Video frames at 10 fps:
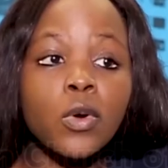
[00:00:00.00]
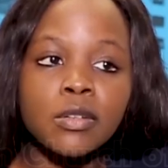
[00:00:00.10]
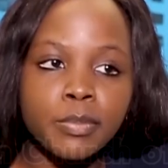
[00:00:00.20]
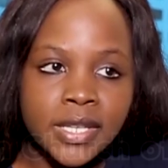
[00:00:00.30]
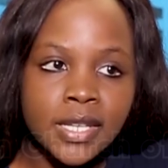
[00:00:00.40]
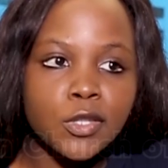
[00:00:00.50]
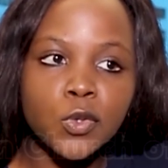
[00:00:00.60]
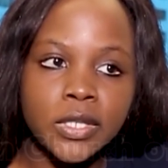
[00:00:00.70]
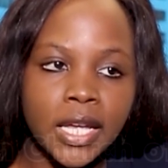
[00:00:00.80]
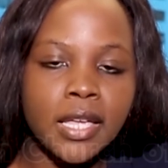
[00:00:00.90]
I wouldn't be here
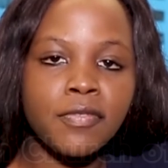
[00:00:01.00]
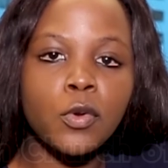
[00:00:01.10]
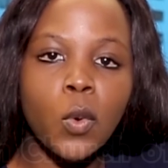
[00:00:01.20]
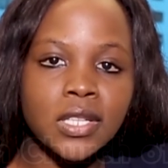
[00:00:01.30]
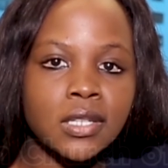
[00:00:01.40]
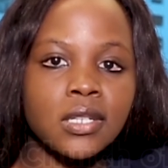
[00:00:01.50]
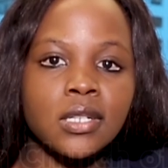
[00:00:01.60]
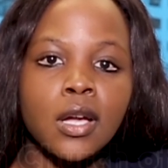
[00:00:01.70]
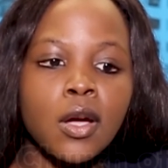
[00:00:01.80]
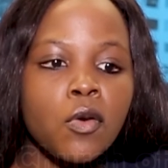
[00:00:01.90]
today if it wasn't